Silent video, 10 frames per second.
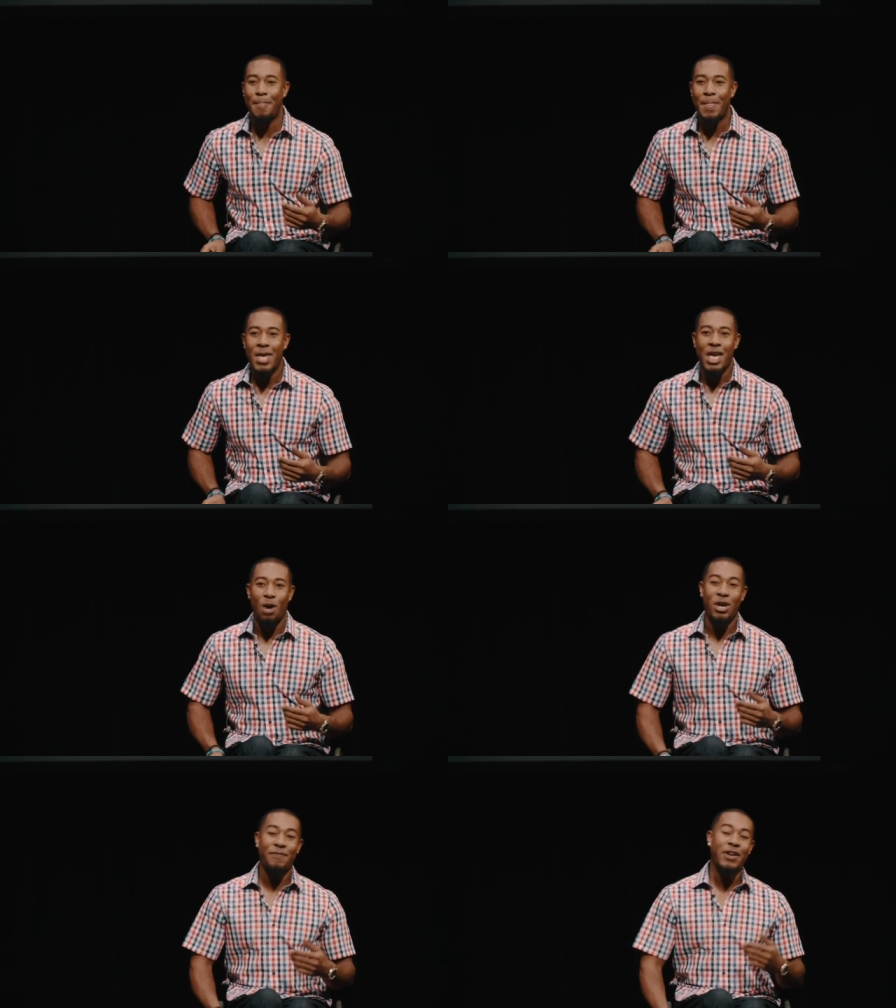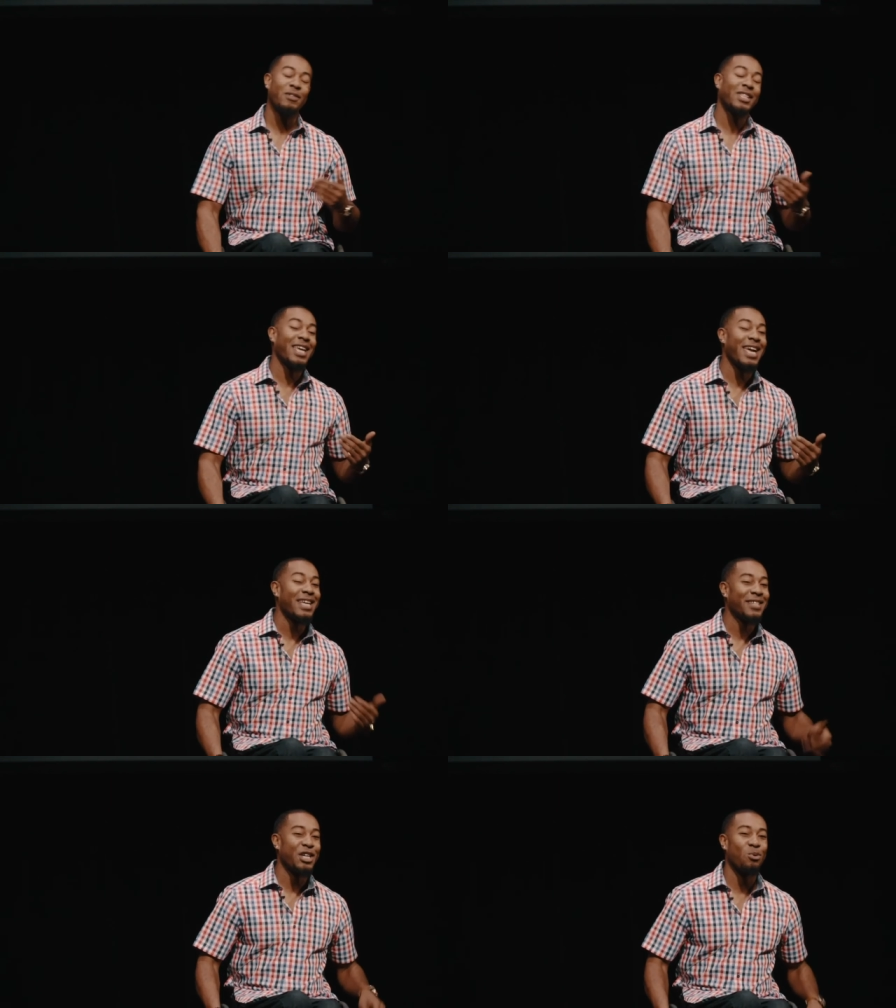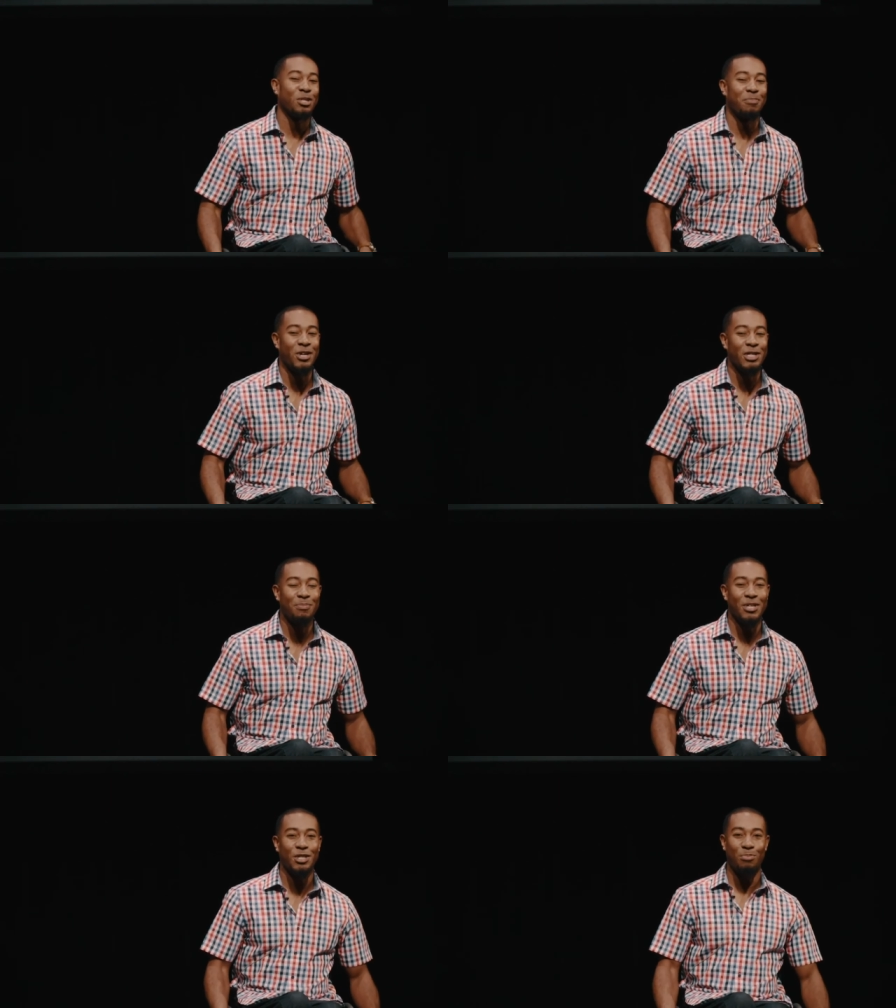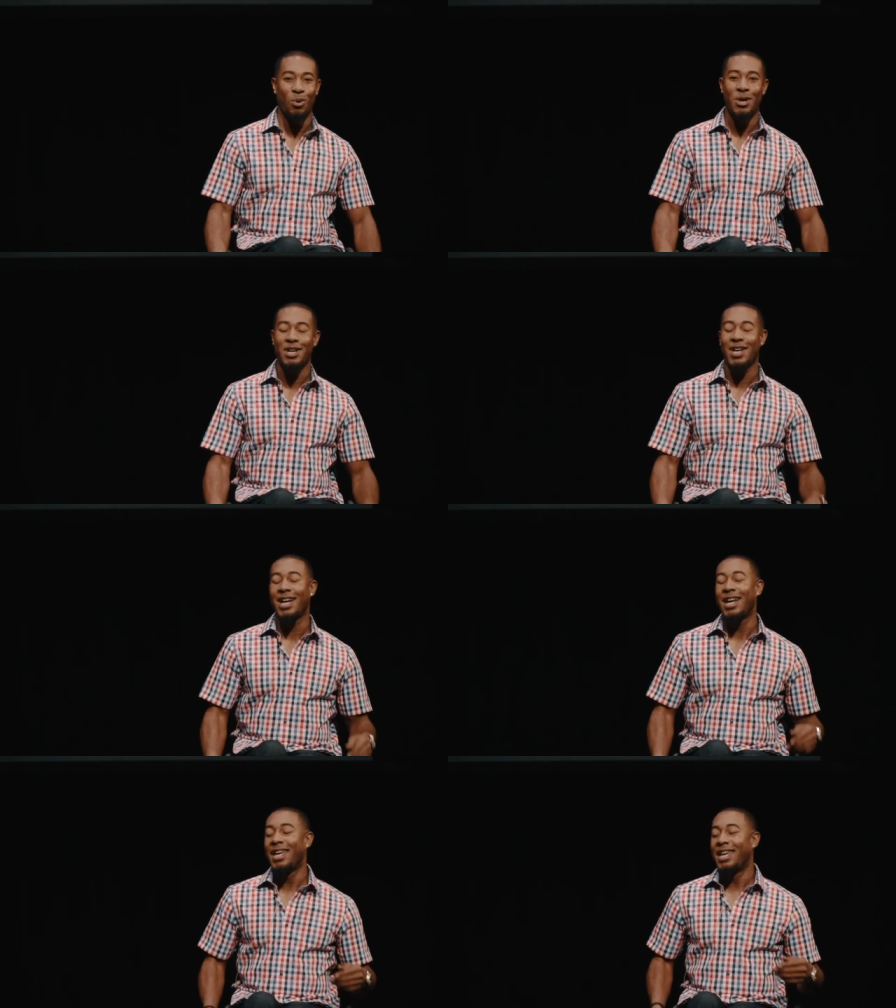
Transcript: And when I found out that the hand cycle was a Paralympic sport,